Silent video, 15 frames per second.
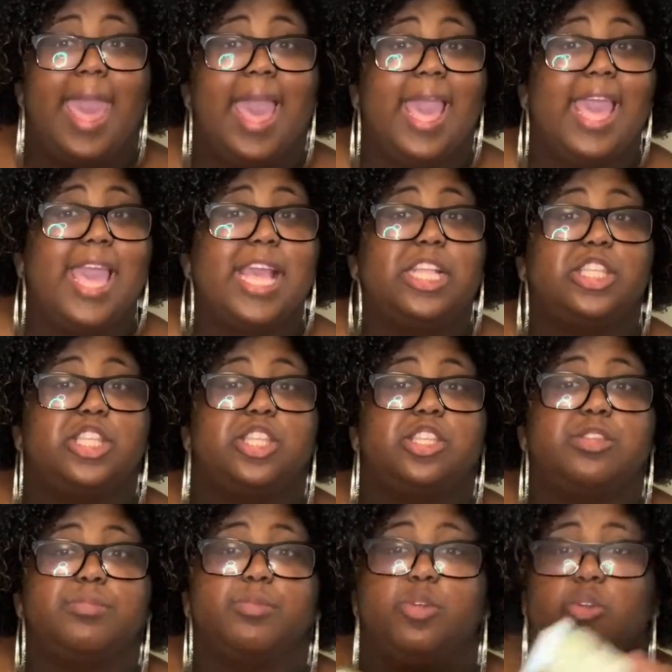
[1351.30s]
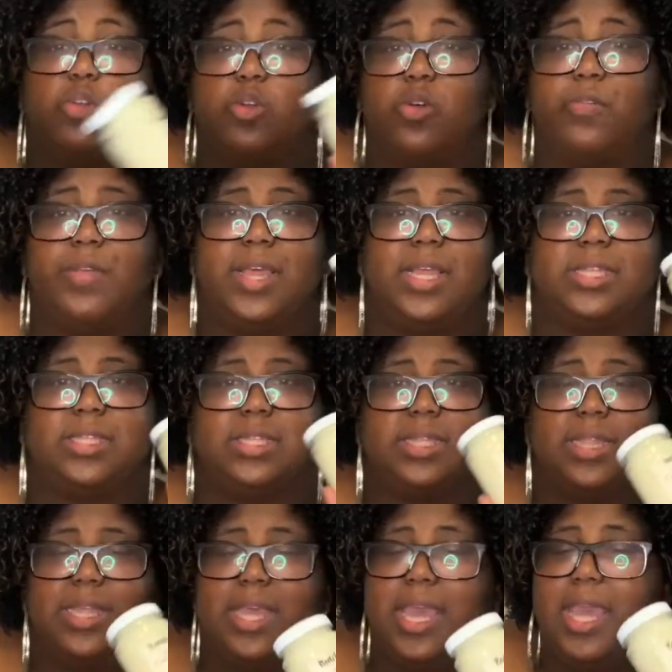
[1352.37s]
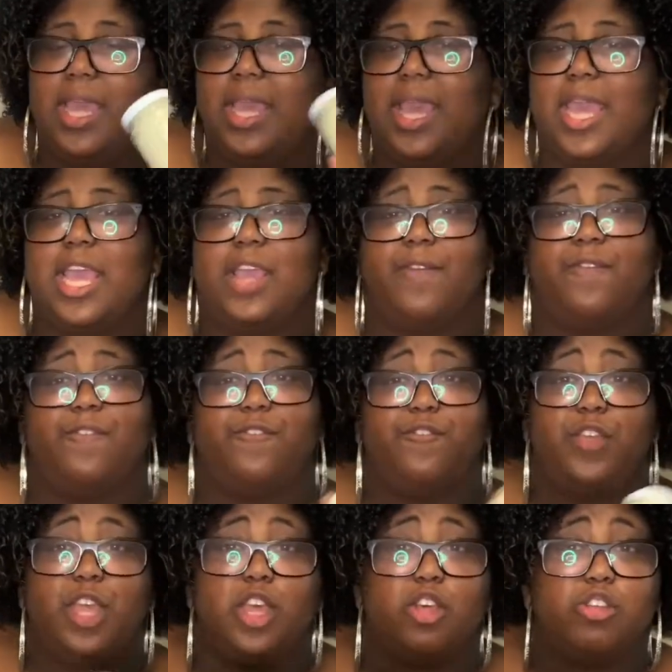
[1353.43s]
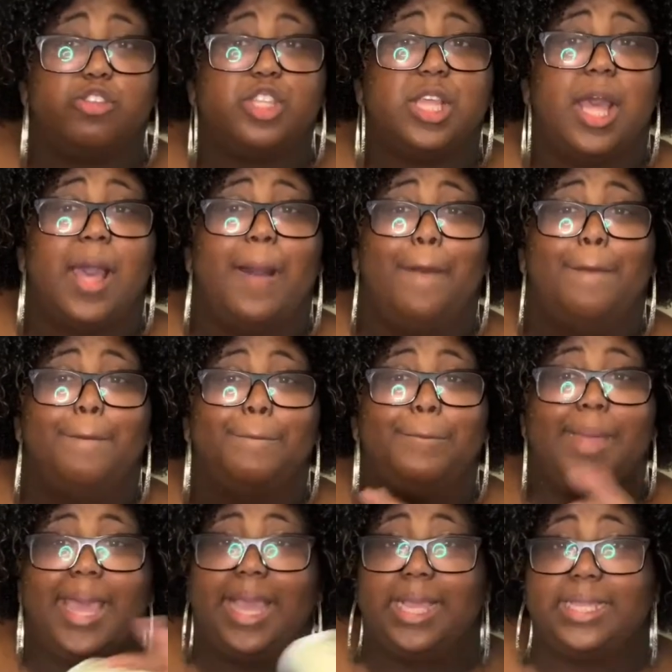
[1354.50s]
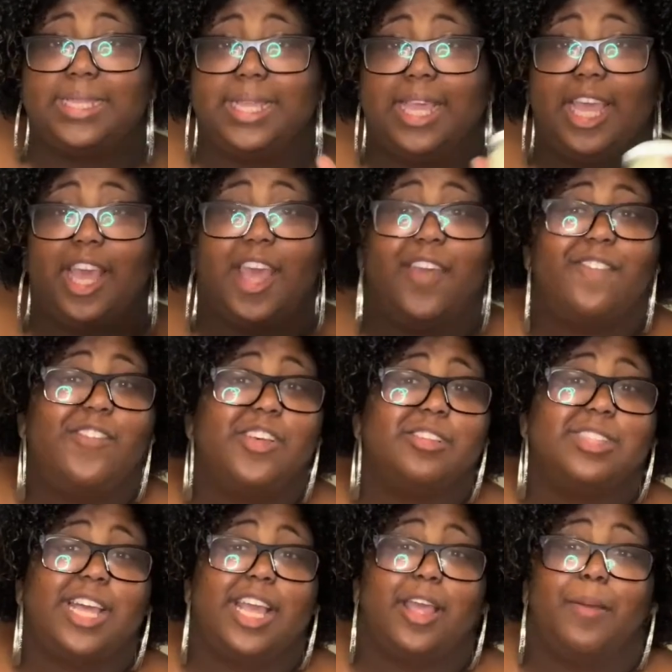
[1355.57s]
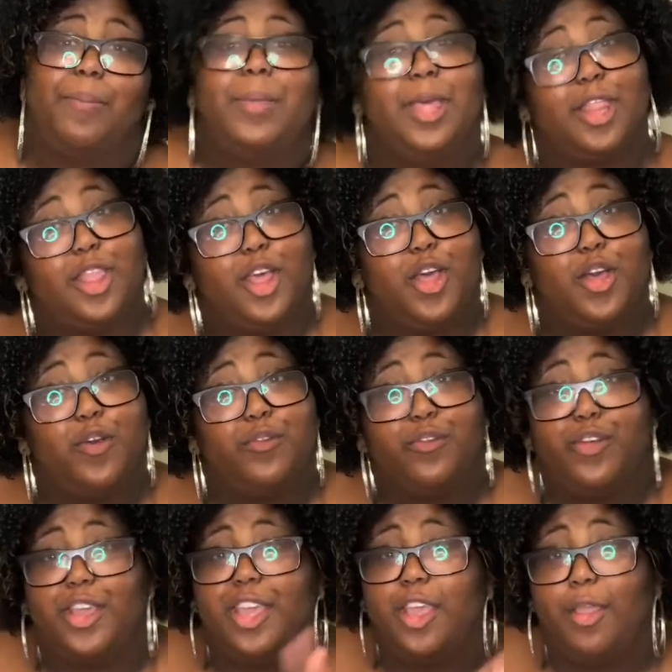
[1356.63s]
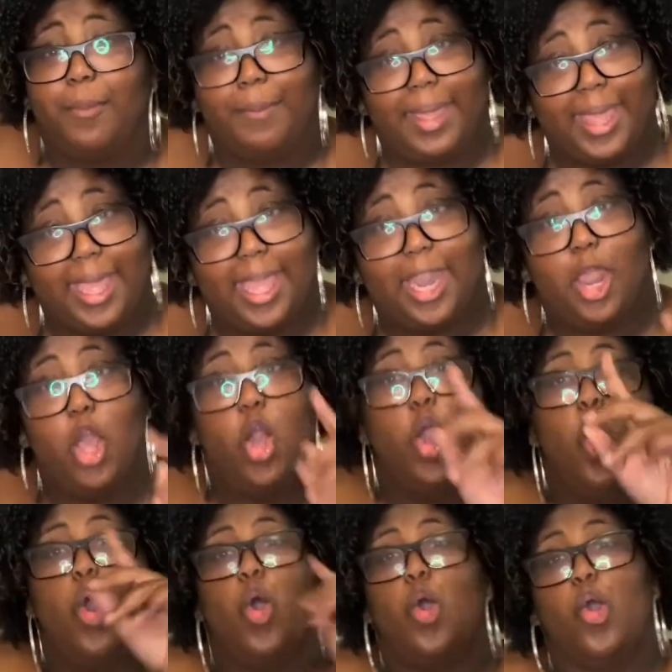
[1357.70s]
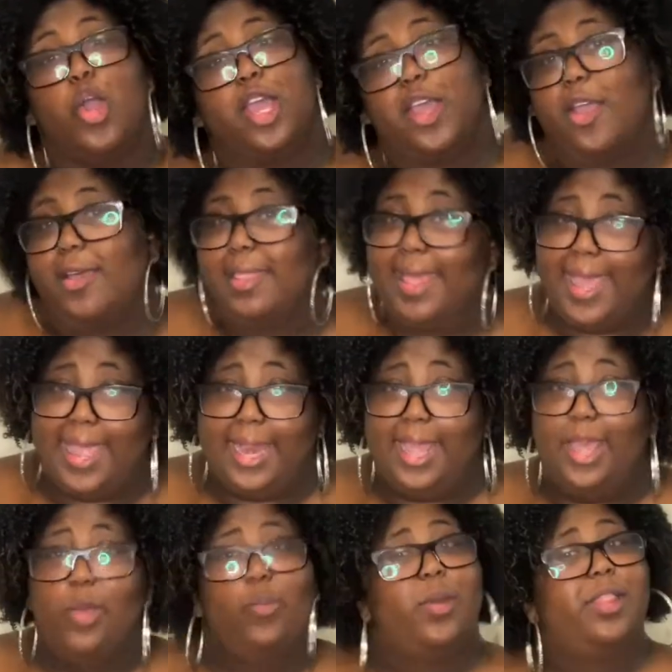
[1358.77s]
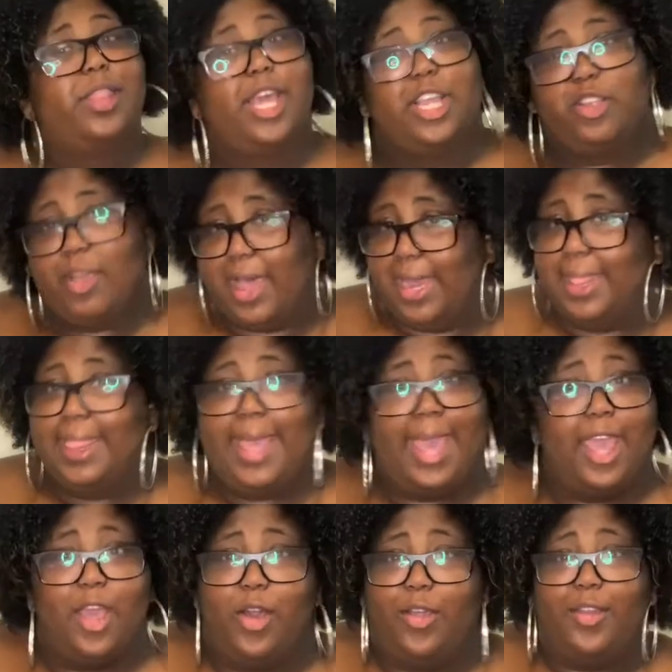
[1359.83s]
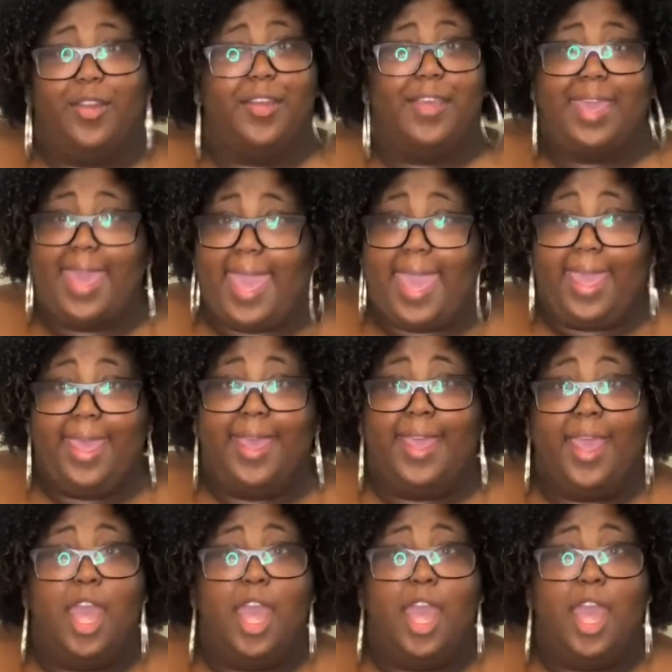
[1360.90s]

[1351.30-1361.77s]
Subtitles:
It's smooth, it's sleek, it feels amazing. It feels like a pillow for your man or your lady when they try to lay on it, okay?